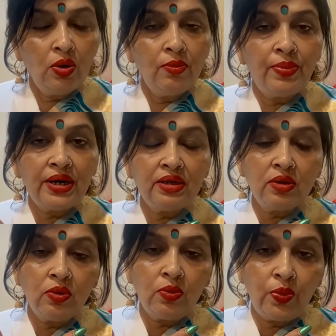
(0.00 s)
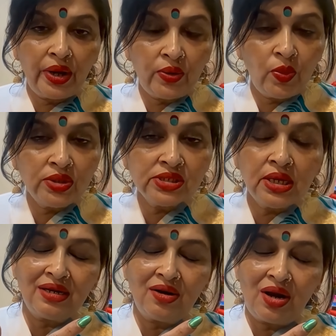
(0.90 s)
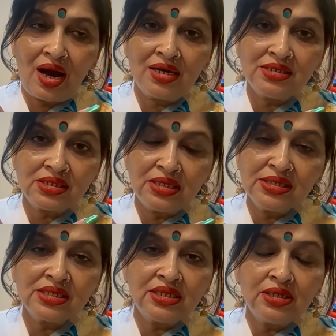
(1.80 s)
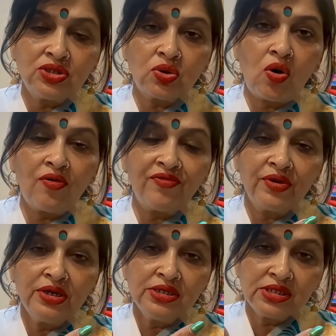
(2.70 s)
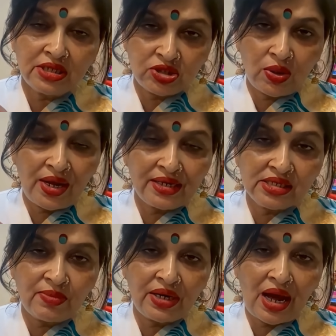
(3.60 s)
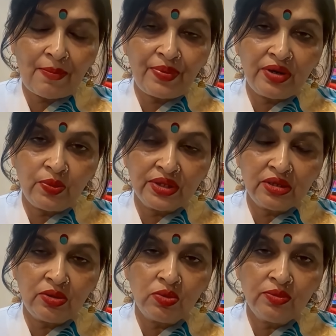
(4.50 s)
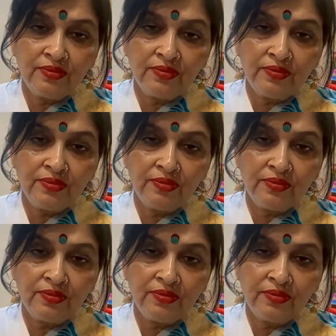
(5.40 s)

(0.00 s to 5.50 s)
but when was the last incident of sexual harassment happened with you?